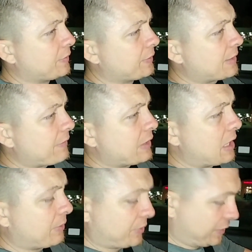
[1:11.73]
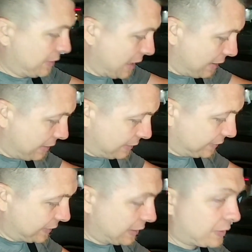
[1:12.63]

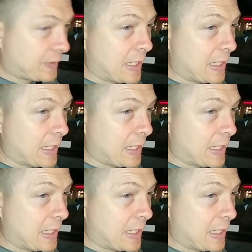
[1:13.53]
$7.99.